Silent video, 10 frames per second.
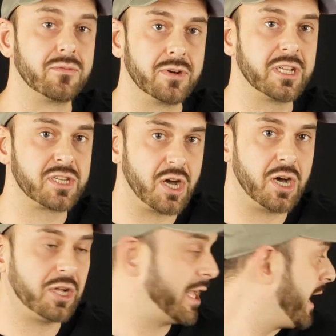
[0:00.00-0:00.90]
really
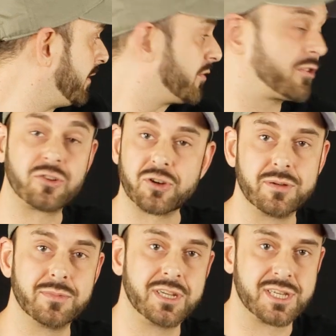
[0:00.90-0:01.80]
tall and is
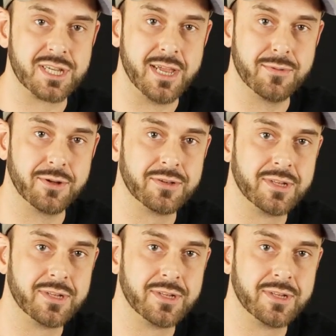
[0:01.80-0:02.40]
extremely stable.